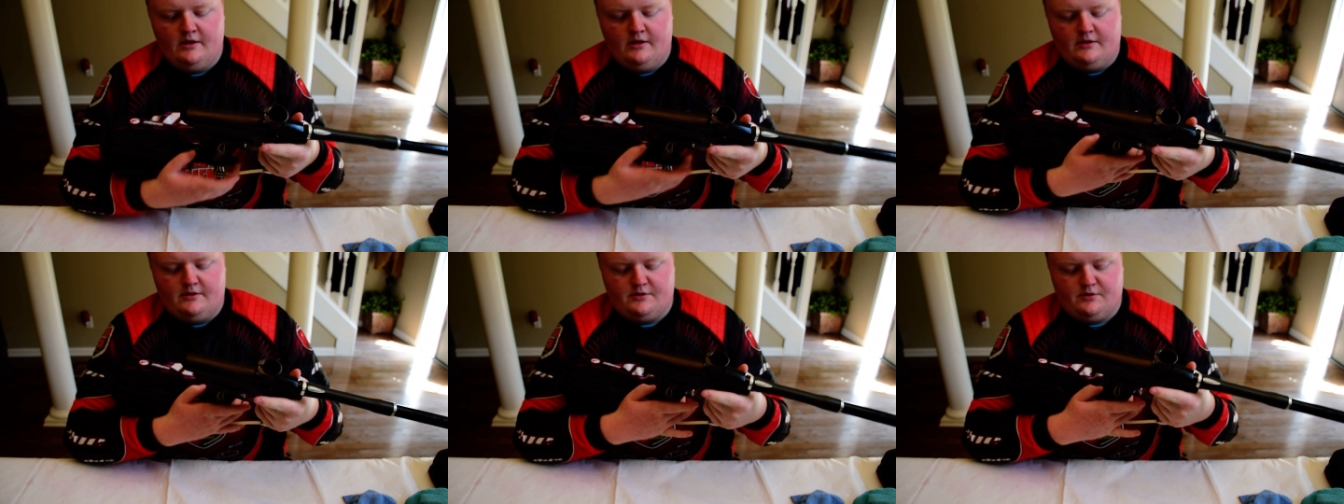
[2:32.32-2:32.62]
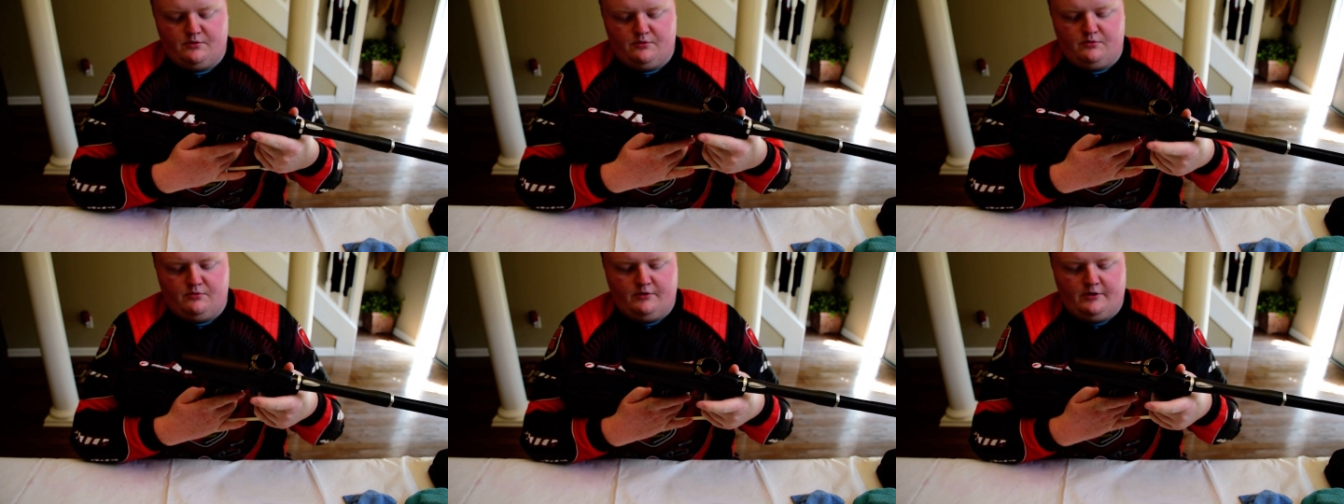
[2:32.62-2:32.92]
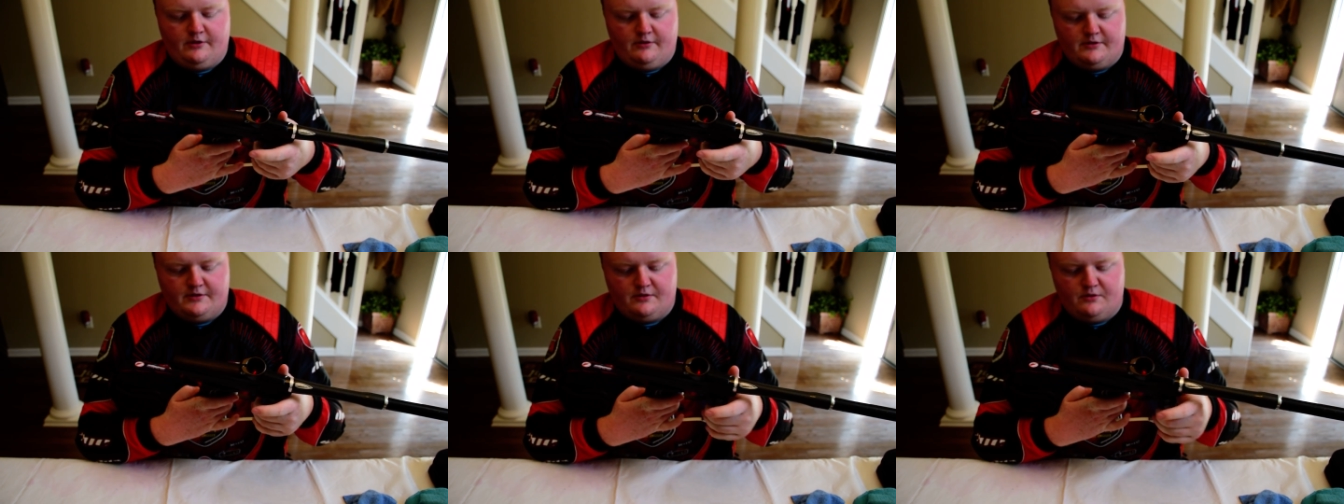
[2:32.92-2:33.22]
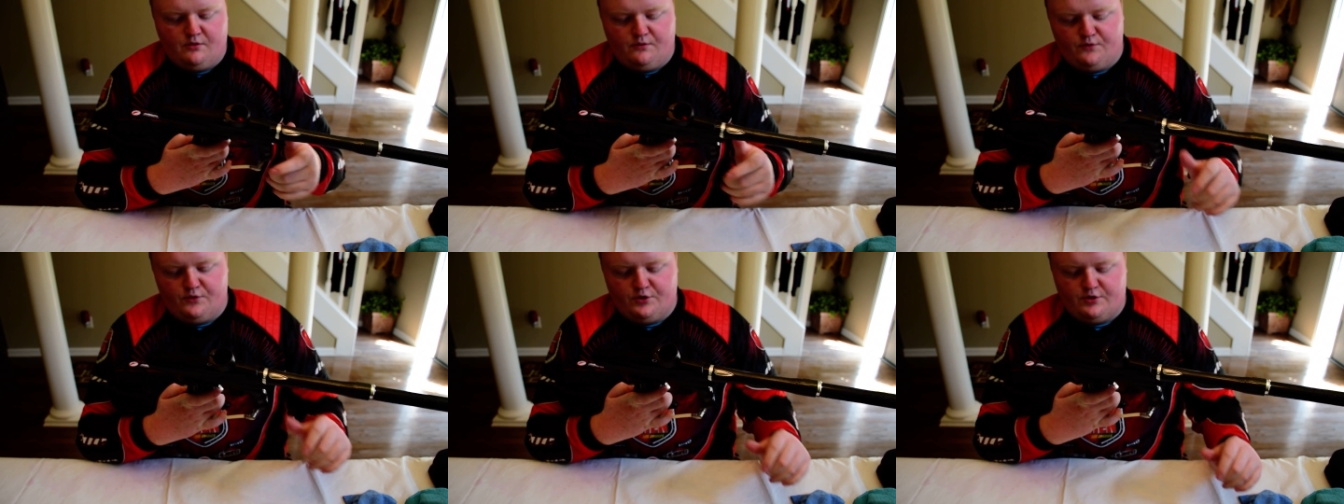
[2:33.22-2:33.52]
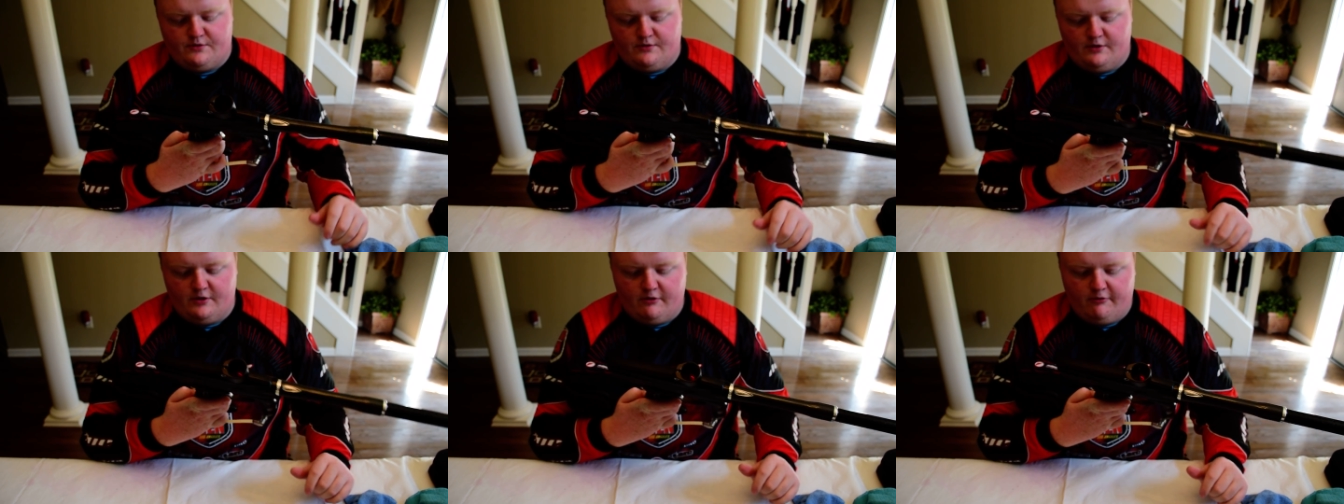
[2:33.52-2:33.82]
So, you know, let's go over
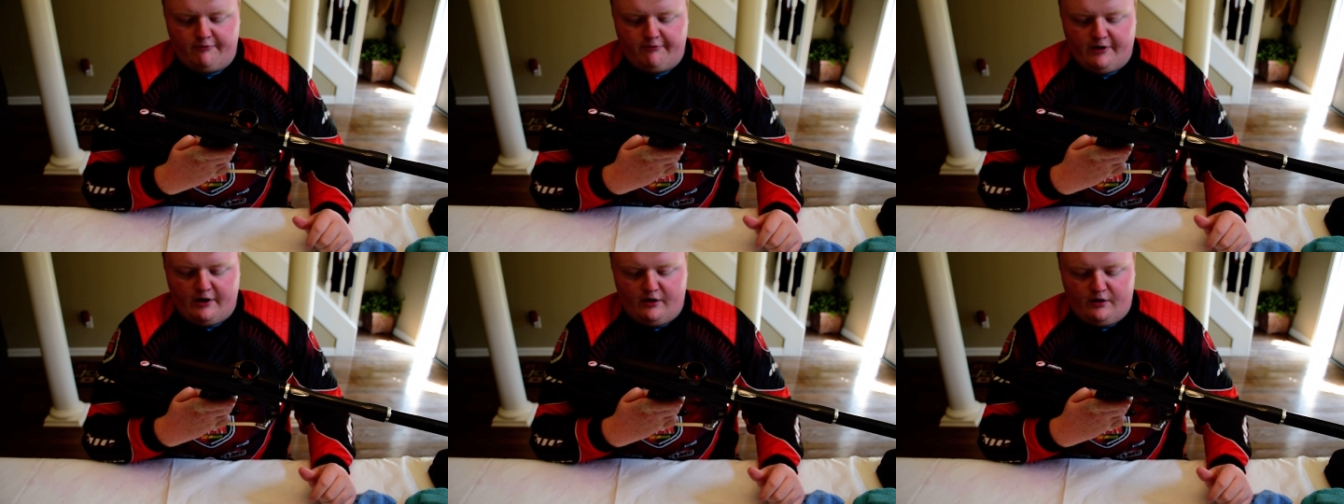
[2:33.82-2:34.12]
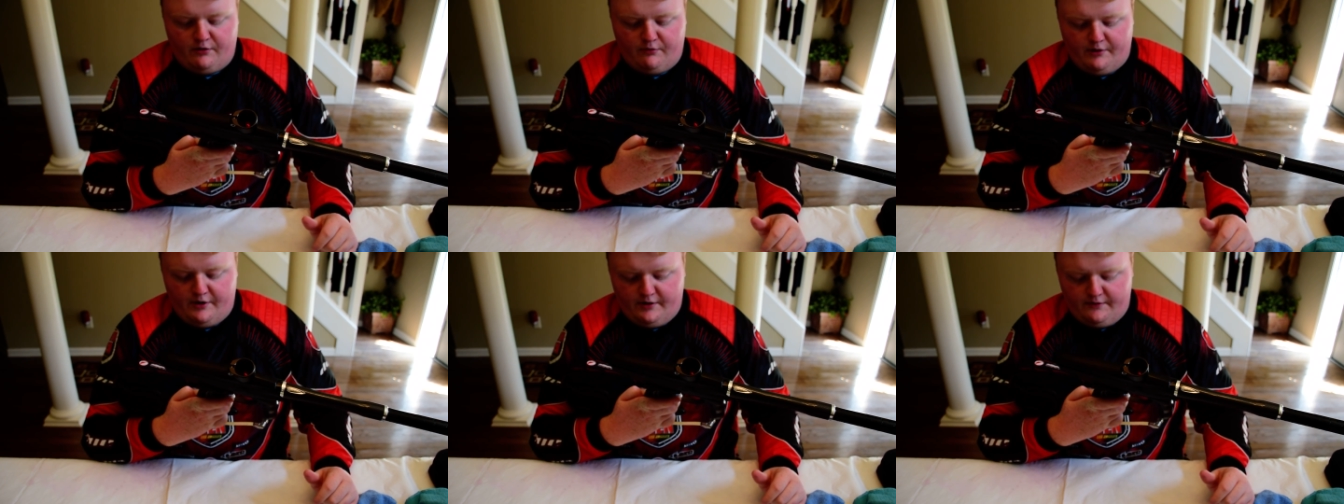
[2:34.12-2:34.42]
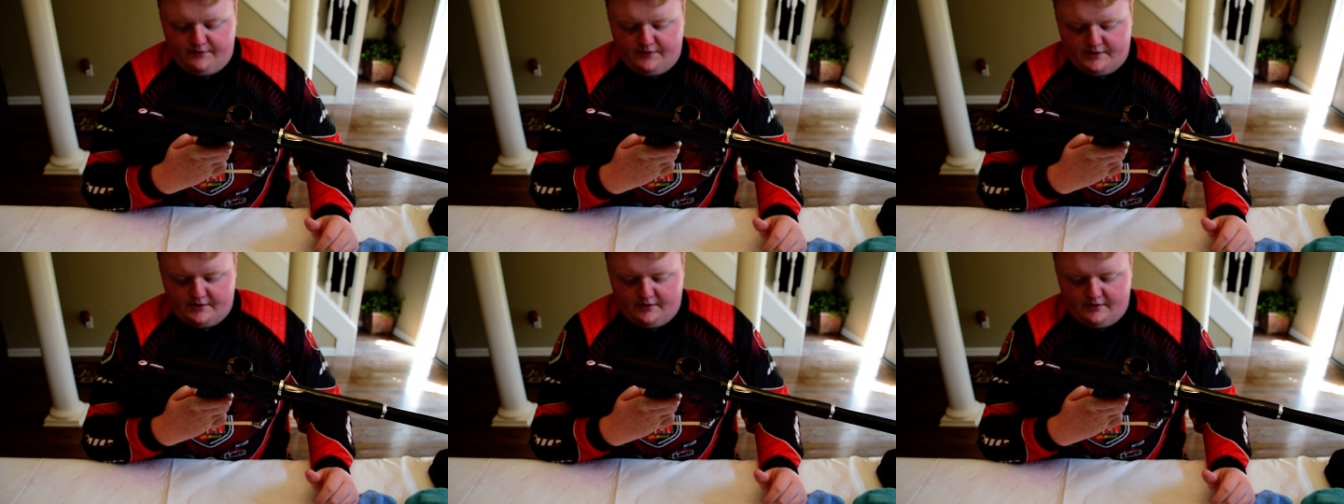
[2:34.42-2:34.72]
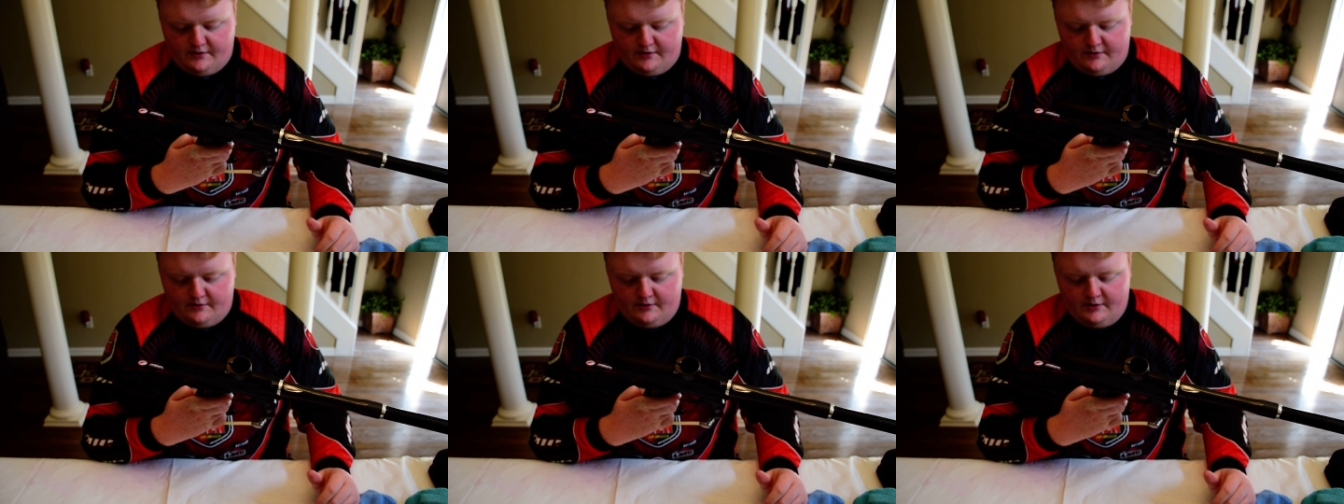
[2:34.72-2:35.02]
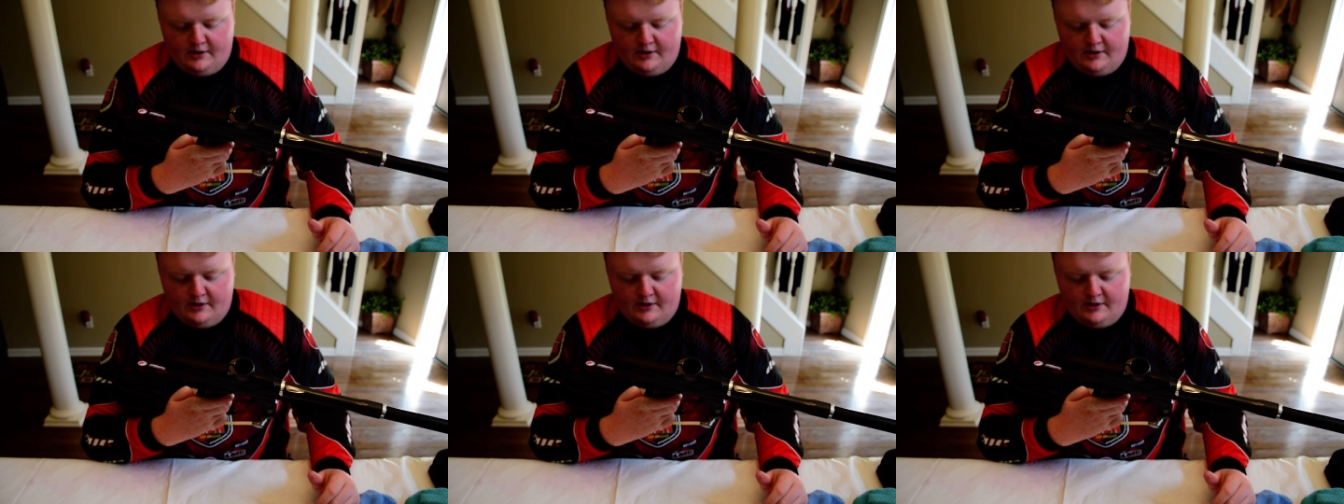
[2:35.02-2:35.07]
just, you know, firing rate of this gun.